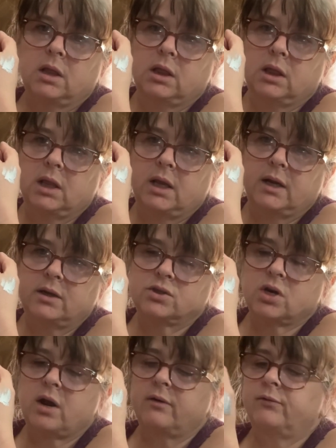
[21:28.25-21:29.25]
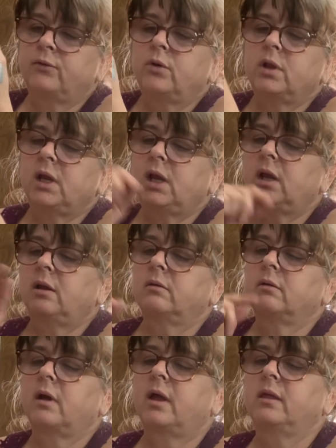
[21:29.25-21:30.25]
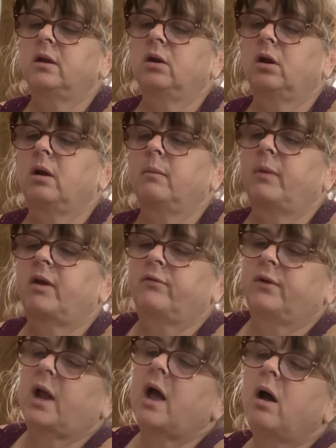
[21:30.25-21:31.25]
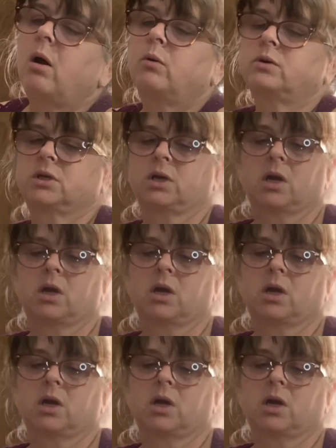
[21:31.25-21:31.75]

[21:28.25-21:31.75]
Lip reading: let it dry fully, and then you're going to buff it out.